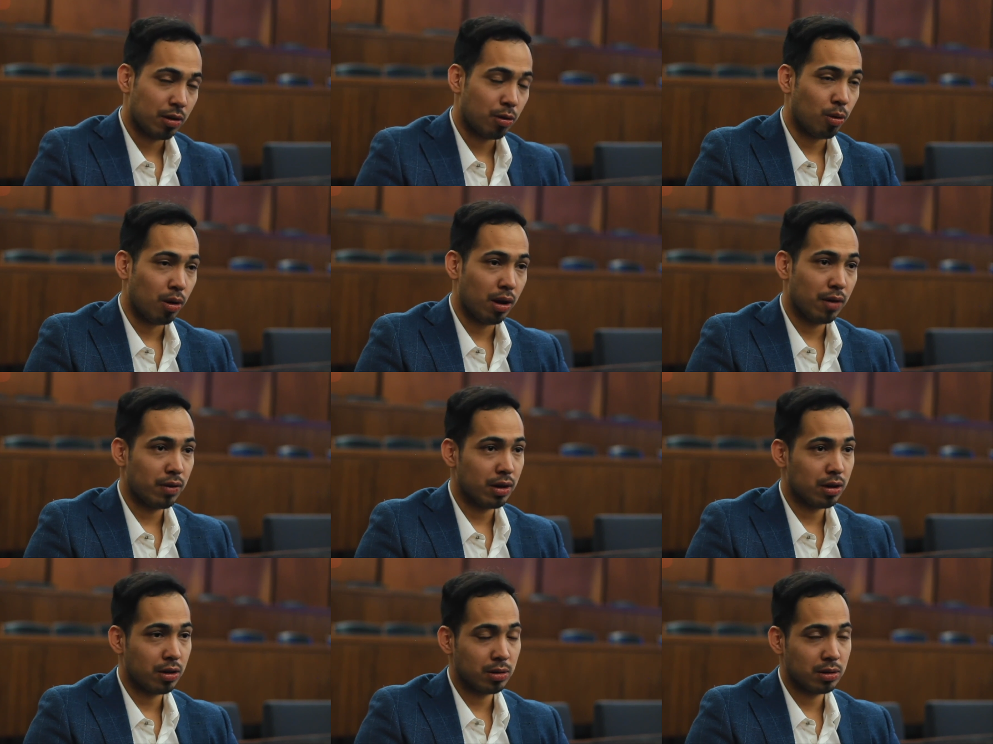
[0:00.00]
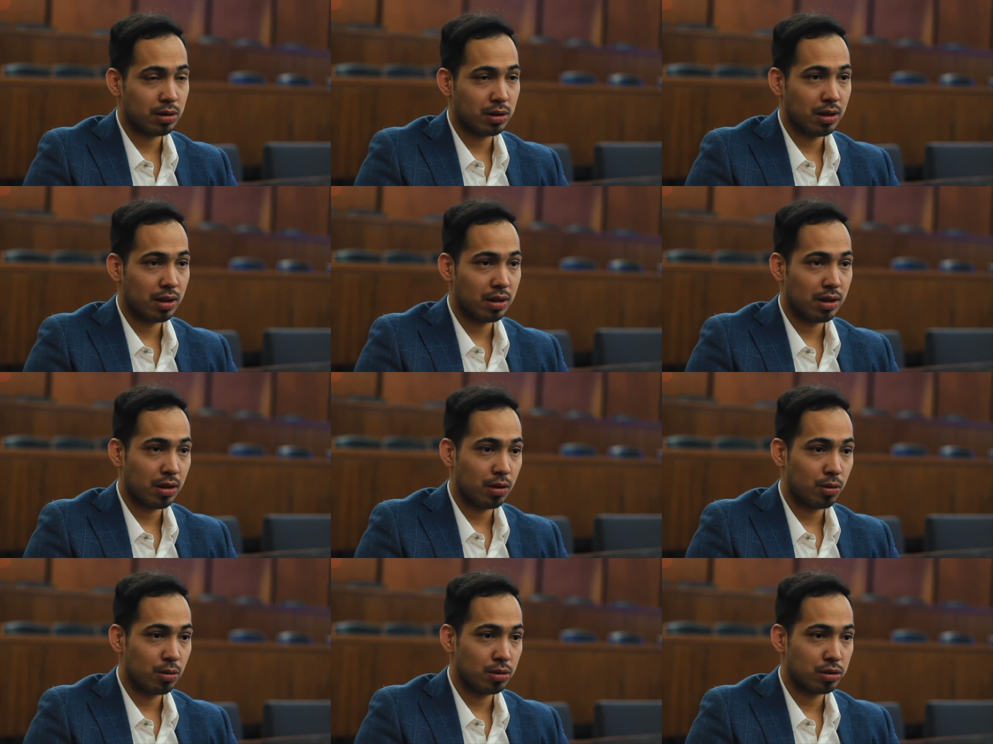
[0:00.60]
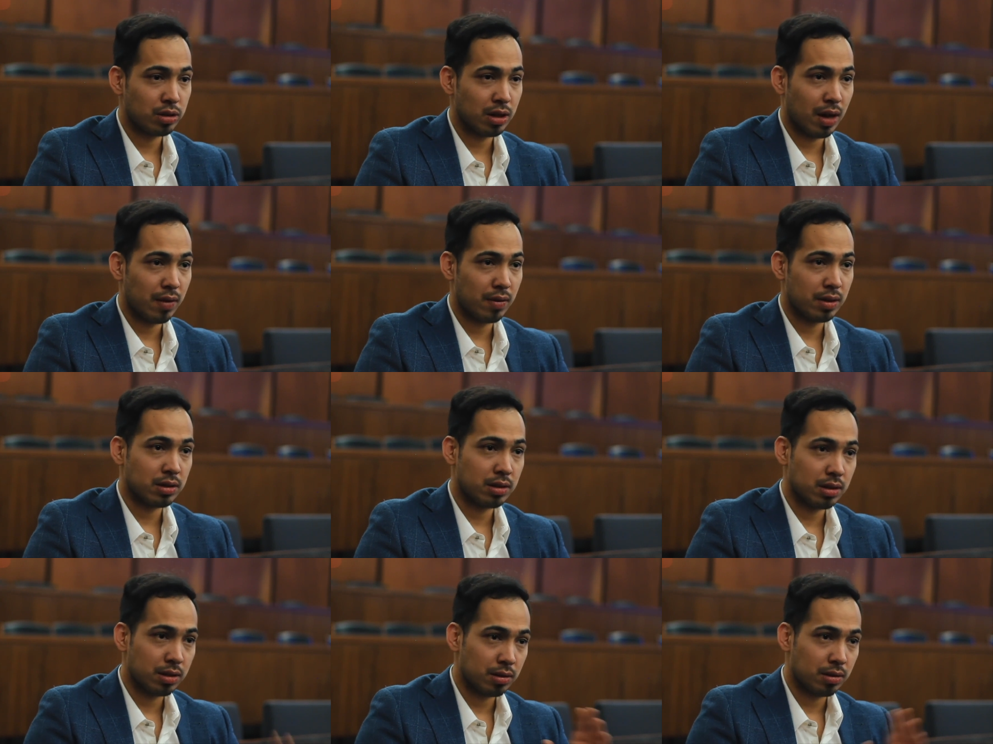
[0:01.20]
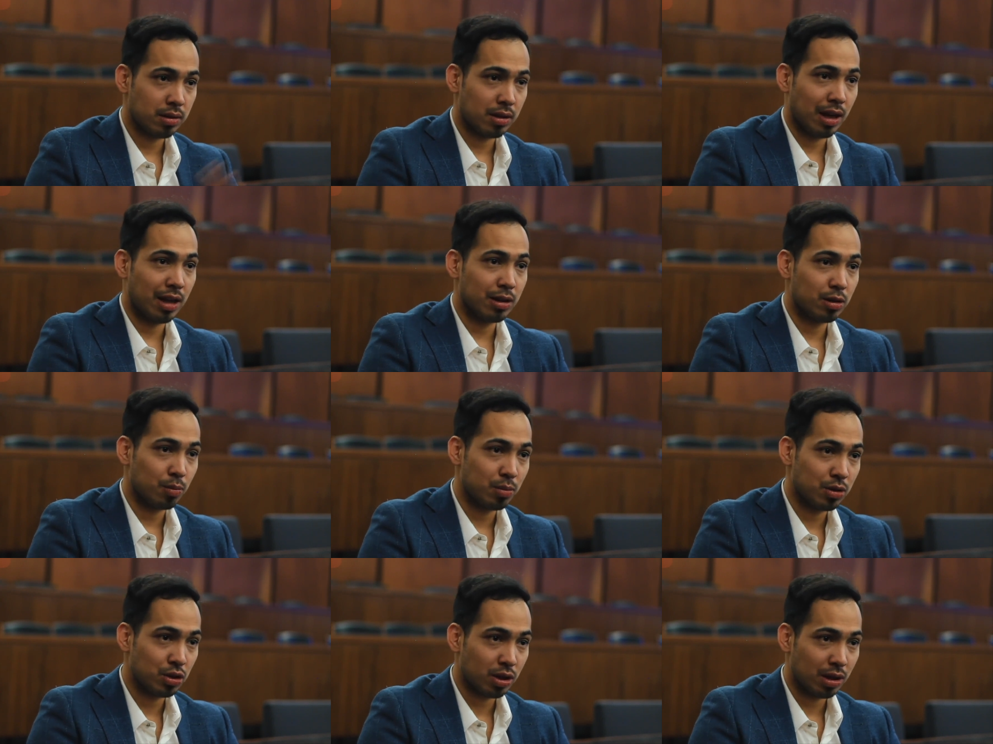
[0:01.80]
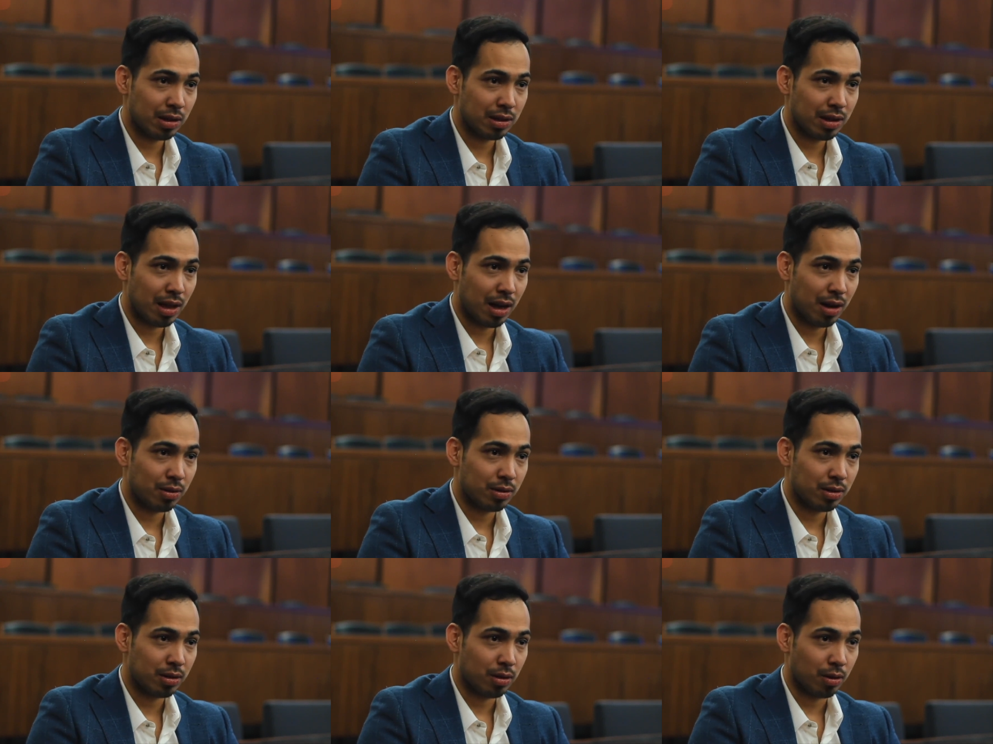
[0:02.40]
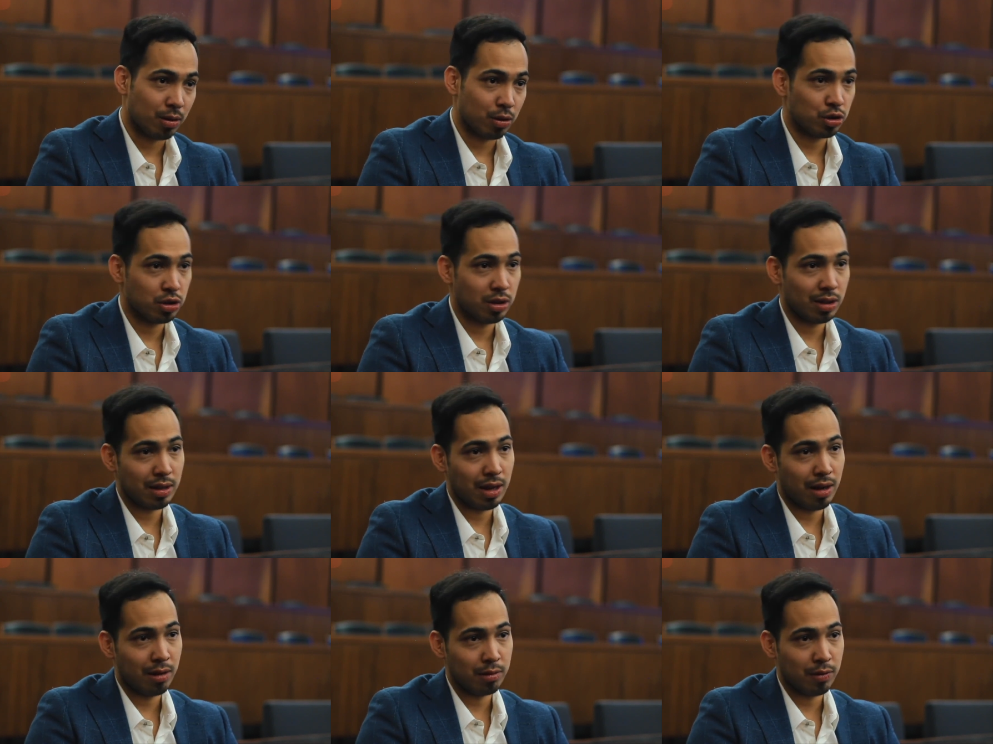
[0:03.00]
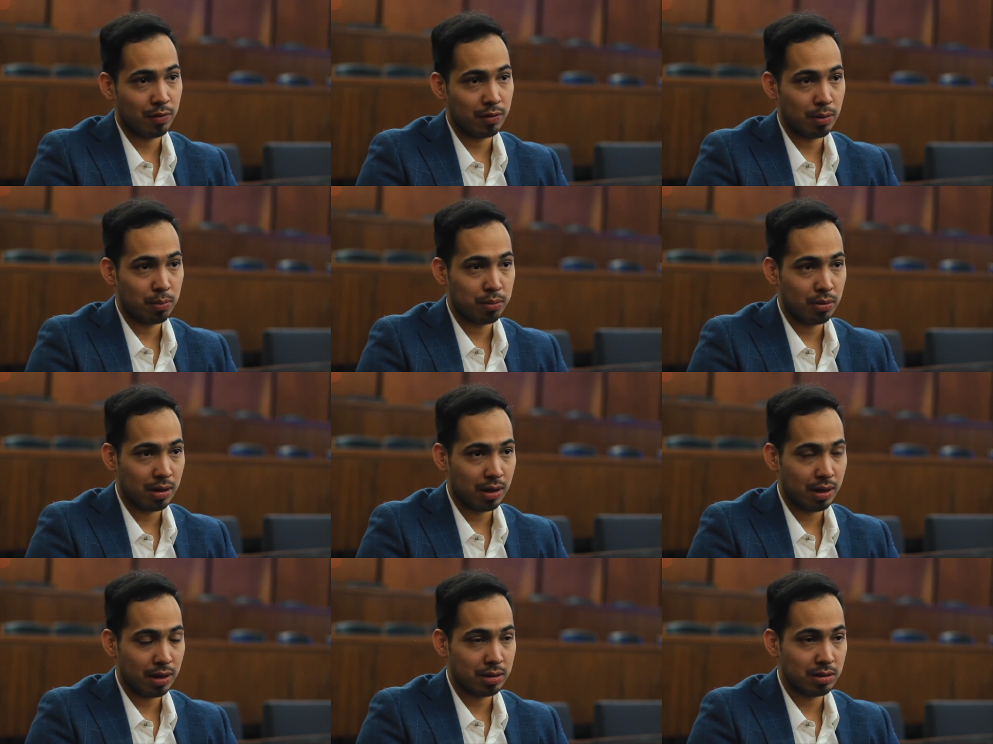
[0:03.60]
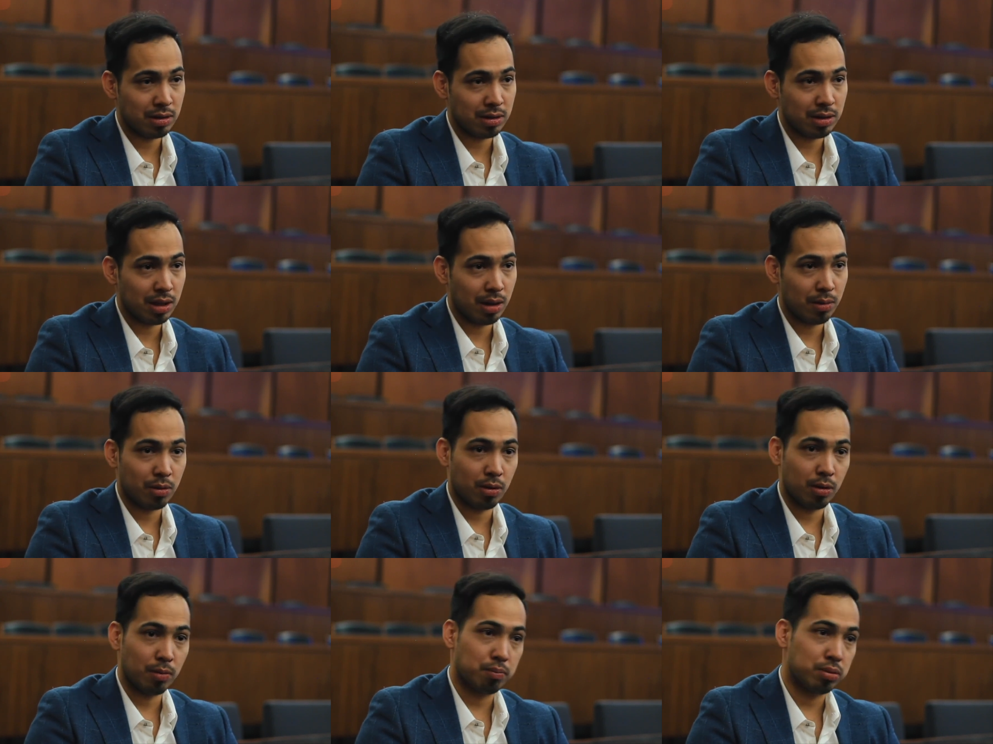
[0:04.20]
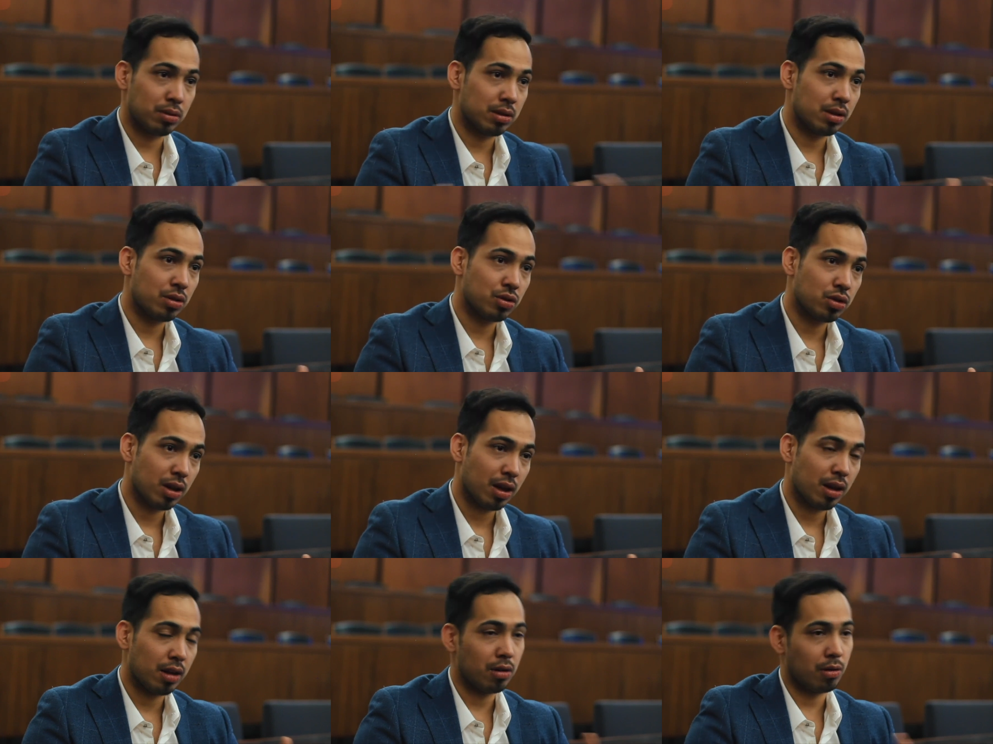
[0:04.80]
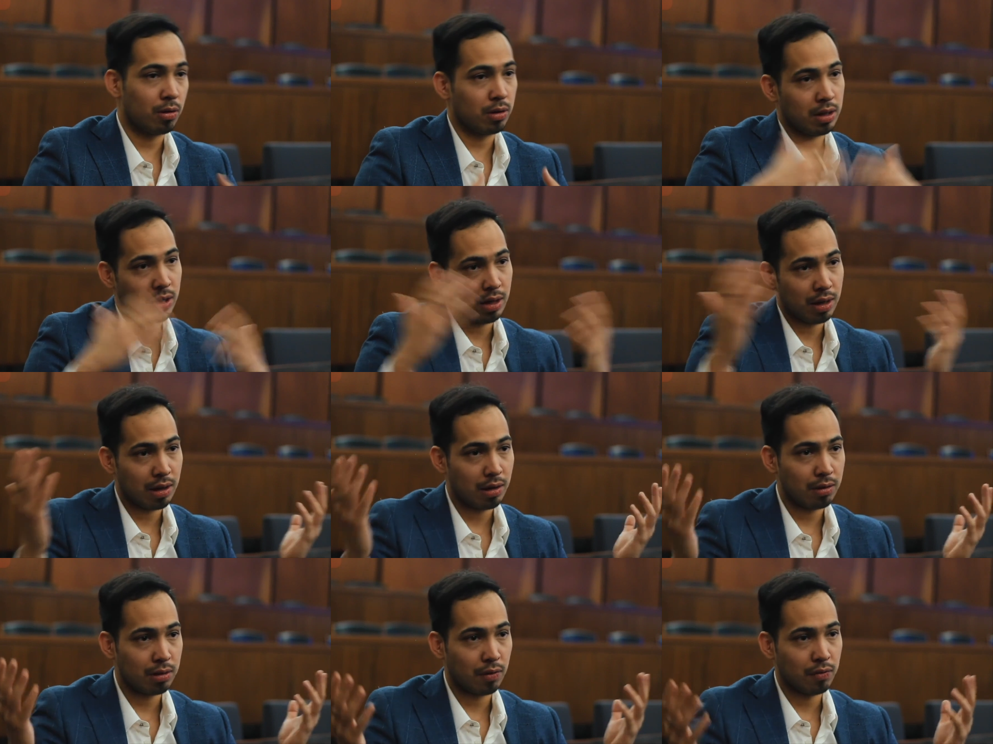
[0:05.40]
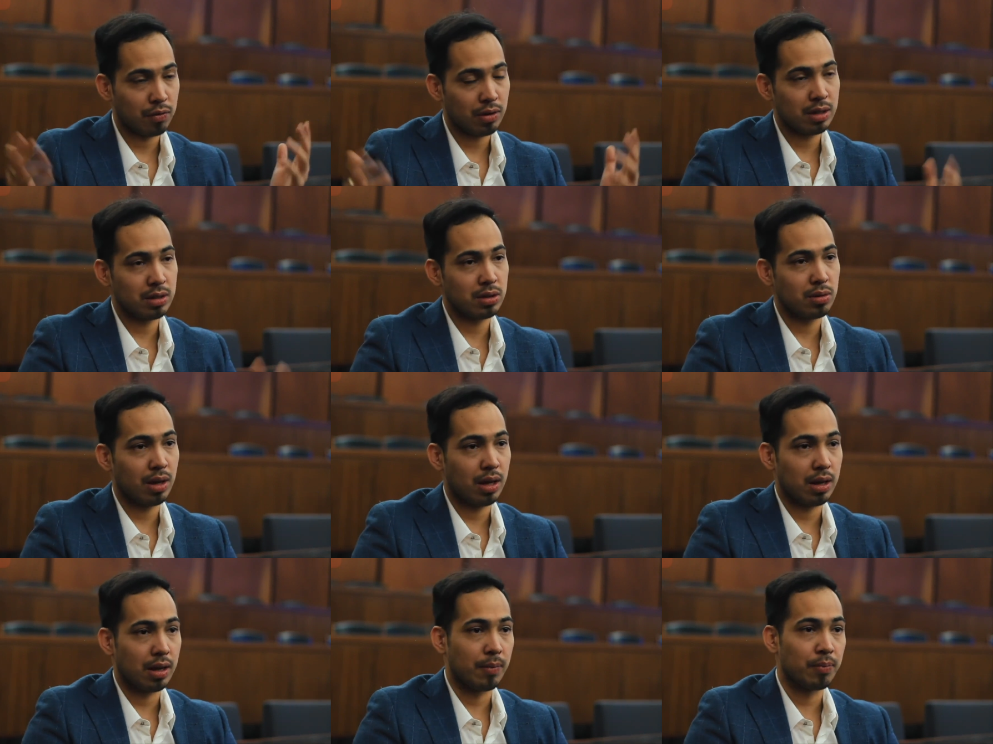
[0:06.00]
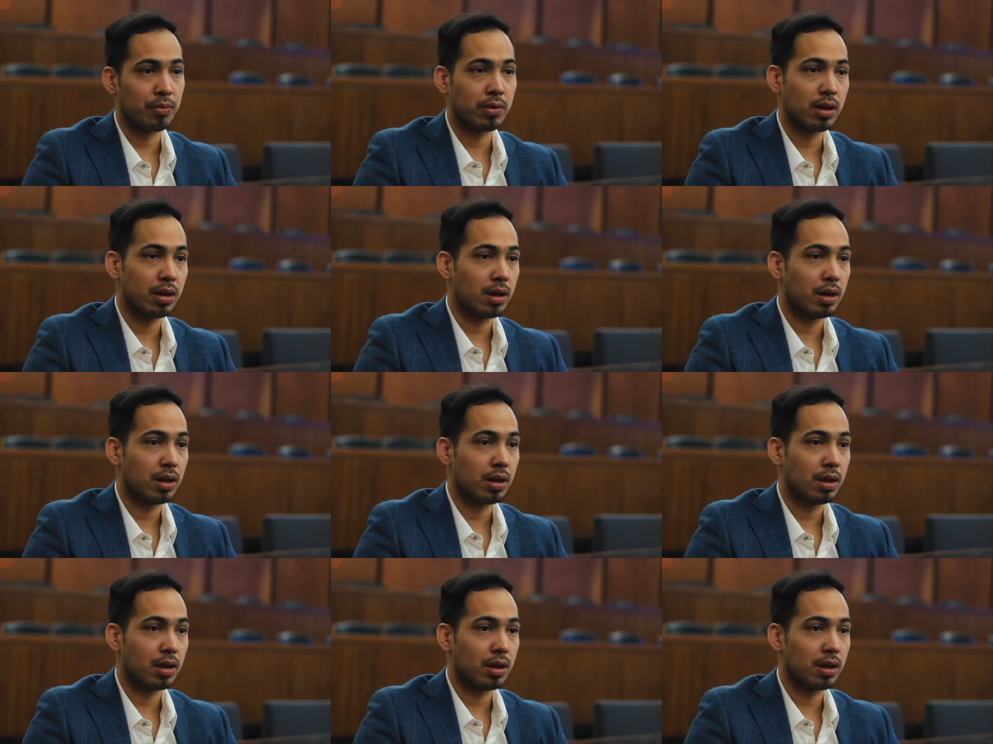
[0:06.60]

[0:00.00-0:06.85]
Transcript: Whoever contradicted Hugo Chavez, they had to be shut down or shut out of the political system or put in jail or kicked out of Venezuela.